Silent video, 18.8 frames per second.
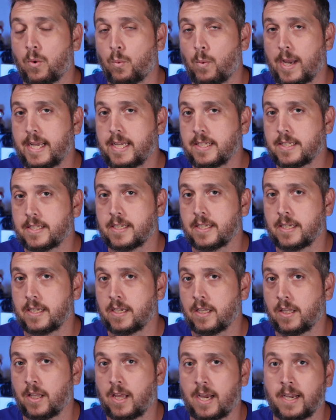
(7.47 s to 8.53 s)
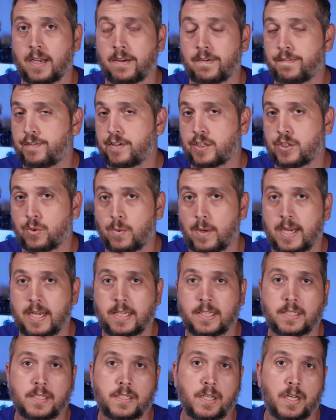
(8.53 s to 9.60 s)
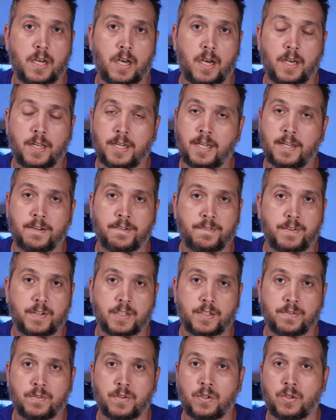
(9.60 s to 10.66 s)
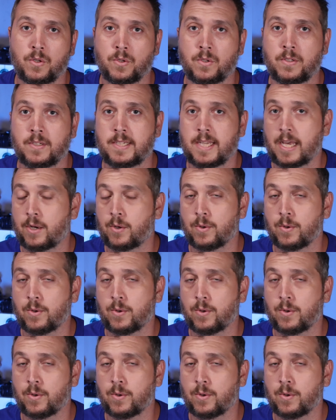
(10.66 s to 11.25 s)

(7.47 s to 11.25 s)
waste like fish waste, uneaten fish food,